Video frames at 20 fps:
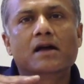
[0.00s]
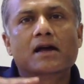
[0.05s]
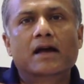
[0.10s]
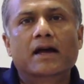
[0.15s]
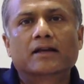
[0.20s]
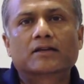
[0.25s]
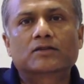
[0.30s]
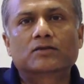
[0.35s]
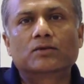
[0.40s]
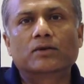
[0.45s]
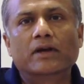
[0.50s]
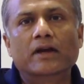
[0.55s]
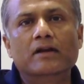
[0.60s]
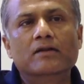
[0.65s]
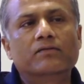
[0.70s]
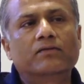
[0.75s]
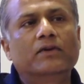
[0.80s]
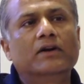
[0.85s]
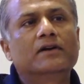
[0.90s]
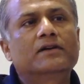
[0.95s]
has to
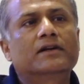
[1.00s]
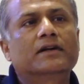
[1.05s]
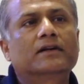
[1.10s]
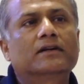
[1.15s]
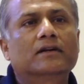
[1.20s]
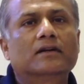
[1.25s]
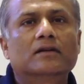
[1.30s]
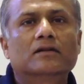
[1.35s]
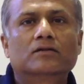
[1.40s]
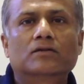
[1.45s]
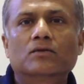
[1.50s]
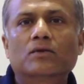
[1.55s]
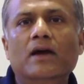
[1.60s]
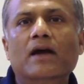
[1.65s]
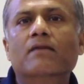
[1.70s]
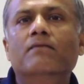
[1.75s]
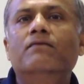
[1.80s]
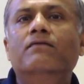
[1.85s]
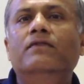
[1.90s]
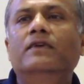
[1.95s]
infiltrate through
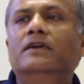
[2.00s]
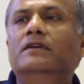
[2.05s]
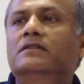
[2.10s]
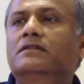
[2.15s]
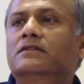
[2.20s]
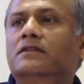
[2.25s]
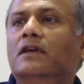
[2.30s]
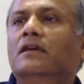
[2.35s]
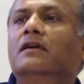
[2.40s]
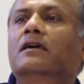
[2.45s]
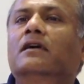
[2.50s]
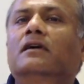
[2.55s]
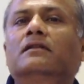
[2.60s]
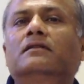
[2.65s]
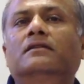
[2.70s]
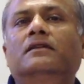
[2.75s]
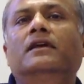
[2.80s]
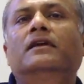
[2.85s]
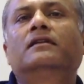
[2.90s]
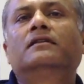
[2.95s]
every single
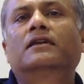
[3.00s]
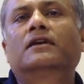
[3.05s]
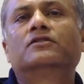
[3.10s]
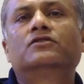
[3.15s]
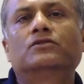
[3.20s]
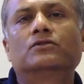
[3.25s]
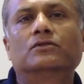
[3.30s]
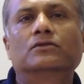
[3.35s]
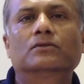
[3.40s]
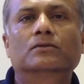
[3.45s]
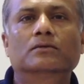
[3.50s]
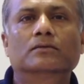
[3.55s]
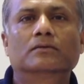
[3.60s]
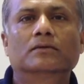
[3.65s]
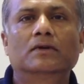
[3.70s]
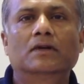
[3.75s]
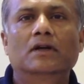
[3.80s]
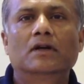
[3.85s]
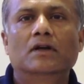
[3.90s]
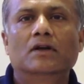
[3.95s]
thing that you do.
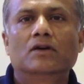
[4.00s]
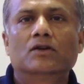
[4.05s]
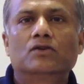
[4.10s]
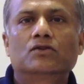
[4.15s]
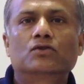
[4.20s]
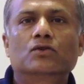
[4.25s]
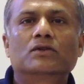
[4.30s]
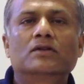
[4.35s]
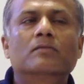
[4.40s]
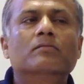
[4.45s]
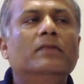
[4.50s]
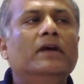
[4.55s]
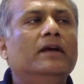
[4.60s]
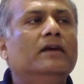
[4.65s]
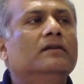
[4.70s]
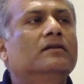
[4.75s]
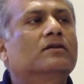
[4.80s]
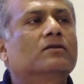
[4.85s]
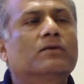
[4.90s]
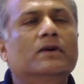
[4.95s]
So the
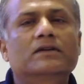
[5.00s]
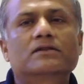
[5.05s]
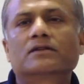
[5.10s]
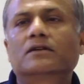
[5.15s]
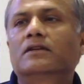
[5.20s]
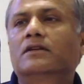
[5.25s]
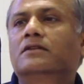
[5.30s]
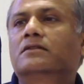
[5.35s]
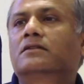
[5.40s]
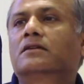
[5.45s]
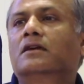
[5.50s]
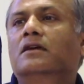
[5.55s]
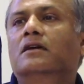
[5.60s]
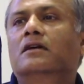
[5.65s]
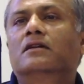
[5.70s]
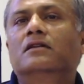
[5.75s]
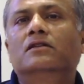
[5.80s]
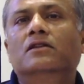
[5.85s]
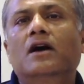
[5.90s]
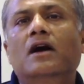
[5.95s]
main question is
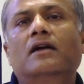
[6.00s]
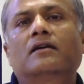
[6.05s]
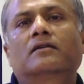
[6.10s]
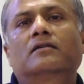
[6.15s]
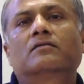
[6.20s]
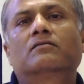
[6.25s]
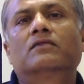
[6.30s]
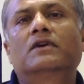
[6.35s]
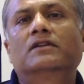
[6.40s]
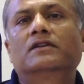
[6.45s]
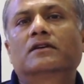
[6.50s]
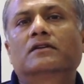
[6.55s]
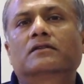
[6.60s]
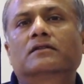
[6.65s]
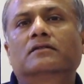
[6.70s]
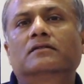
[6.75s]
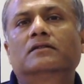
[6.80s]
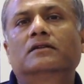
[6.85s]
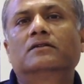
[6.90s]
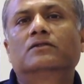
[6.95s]
not whether
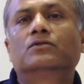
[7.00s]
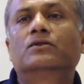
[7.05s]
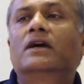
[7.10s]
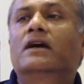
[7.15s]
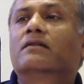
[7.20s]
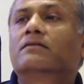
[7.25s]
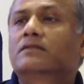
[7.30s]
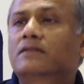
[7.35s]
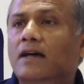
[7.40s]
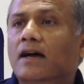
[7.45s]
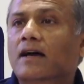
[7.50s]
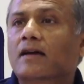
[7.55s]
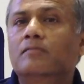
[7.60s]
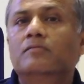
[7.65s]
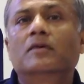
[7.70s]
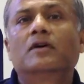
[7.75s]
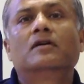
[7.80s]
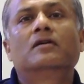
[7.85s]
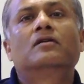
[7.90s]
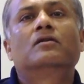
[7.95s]
do you have
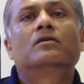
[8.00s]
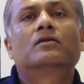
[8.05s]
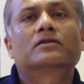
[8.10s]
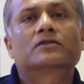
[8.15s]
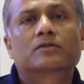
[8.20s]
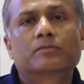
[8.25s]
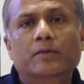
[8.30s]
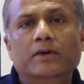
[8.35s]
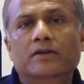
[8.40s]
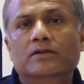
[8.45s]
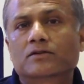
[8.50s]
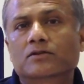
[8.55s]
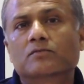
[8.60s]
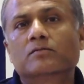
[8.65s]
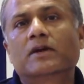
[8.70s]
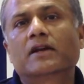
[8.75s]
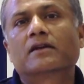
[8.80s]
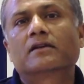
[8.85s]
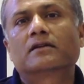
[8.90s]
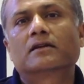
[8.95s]
time or space to
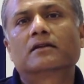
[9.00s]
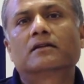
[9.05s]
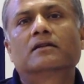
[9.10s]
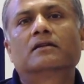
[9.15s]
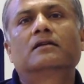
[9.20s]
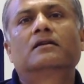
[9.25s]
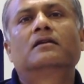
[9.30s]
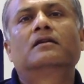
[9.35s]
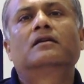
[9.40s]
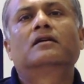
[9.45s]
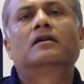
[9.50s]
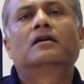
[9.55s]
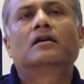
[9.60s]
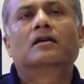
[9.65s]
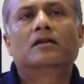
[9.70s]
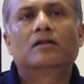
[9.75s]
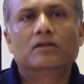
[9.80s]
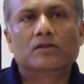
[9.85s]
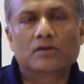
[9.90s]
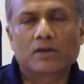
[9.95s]
meditate.
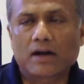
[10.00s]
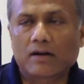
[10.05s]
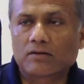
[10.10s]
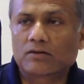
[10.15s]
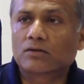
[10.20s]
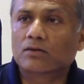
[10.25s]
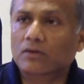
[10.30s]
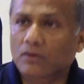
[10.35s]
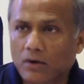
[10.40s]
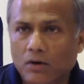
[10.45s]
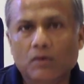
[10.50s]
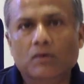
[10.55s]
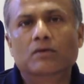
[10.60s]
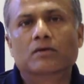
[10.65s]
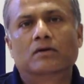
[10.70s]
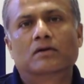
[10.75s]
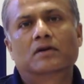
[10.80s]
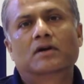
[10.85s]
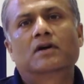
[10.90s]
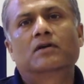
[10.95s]
You have to know
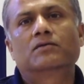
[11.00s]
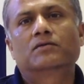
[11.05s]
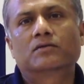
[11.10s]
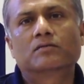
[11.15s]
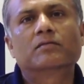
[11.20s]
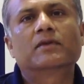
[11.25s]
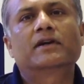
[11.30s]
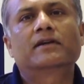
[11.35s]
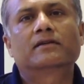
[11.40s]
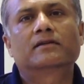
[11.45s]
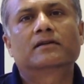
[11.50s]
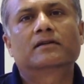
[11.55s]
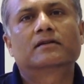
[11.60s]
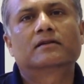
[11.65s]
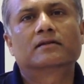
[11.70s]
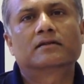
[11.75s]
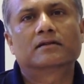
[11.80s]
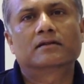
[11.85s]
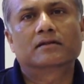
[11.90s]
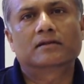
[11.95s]
how to meditate.
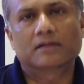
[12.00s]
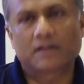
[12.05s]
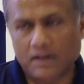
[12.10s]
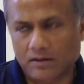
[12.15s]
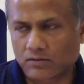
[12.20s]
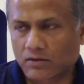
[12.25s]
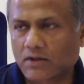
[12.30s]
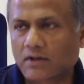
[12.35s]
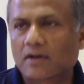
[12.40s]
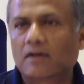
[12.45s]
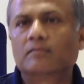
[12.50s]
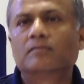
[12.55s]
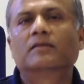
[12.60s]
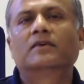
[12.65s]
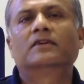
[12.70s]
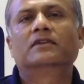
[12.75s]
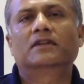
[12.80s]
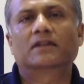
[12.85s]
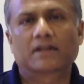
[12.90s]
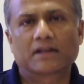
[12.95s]
That will come
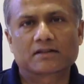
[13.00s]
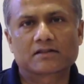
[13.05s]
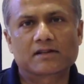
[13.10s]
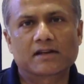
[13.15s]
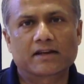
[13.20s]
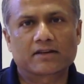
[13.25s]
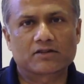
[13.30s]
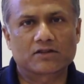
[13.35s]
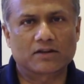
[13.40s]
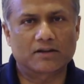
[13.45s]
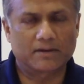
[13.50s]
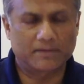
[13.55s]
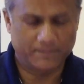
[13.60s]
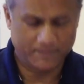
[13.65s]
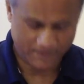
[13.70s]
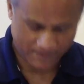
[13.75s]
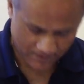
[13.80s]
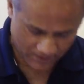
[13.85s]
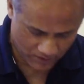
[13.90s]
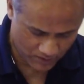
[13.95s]
in the next lecture.
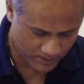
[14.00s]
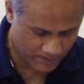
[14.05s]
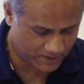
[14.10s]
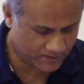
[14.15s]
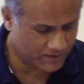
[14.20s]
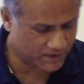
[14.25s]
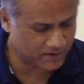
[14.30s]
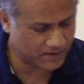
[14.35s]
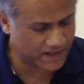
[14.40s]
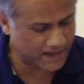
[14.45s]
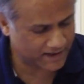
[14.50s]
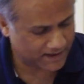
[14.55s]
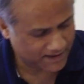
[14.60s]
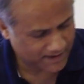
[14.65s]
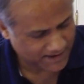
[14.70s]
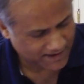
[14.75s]
So much for today.